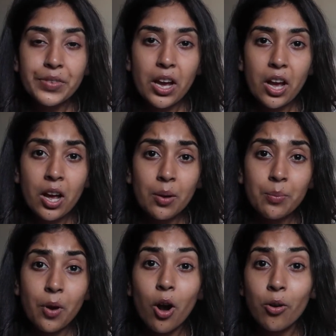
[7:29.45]

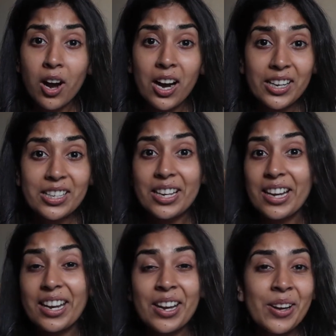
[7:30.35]

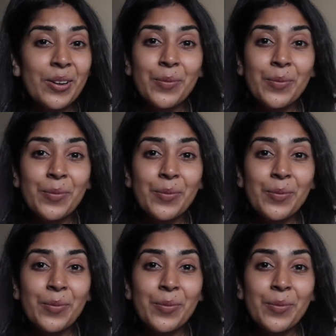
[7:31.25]
wholeheartedly